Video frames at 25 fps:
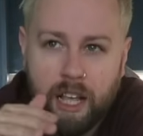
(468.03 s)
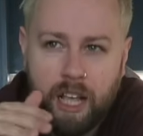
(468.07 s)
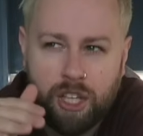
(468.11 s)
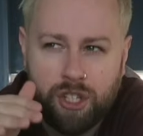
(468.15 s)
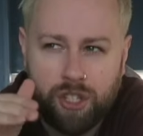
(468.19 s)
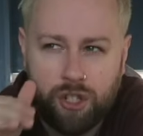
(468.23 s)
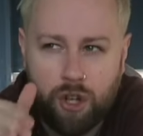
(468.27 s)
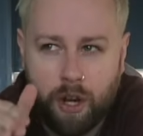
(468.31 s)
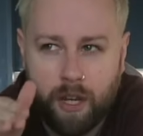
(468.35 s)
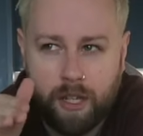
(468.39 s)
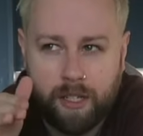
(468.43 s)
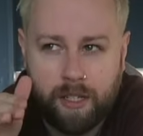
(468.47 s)

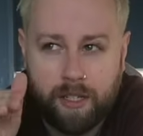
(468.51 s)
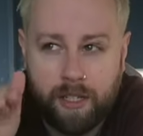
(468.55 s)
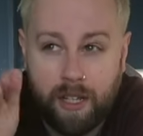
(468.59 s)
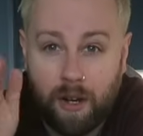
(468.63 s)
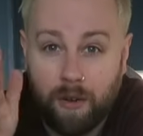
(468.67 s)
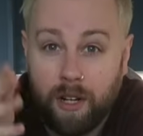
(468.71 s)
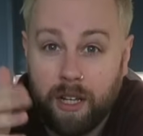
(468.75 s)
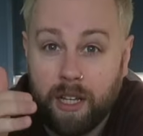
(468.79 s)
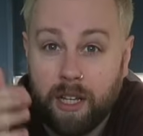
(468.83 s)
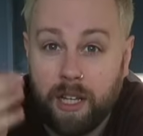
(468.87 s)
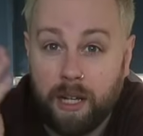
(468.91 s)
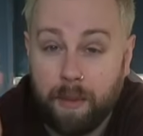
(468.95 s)
it's not
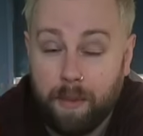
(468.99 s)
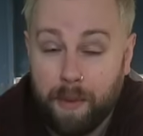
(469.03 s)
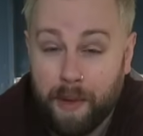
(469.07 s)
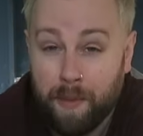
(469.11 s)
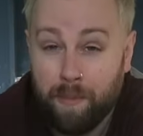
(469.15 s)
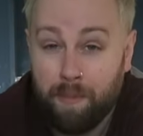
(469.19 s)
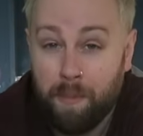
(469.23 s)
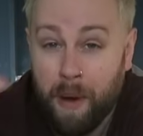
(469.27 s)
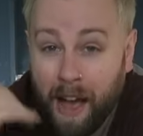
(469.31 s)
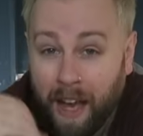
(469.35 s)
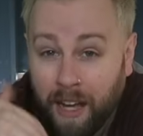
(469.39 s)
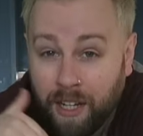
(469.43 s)
necessarily going to be
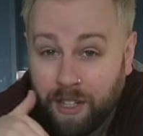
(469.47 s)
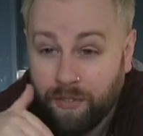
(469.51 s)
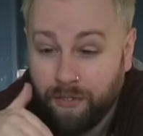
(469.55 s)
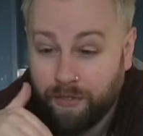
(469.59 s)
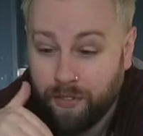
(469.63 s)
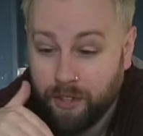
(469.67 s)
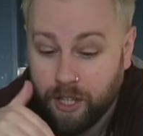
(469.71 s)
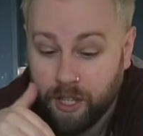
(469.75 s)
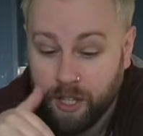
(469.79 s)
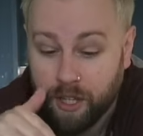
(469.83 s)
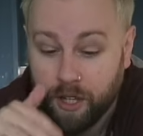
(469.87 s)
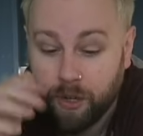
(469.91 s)
bad
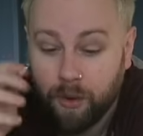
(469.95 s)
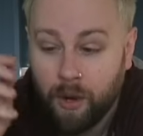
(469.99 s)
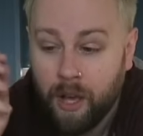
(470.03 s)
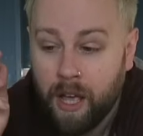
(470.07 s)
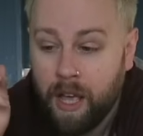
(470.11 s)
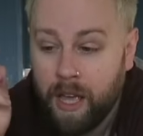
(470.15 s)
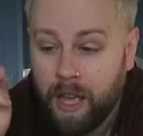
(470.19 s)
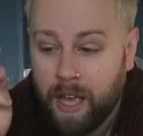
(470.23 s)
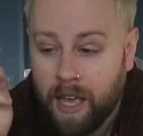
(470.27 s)
for you,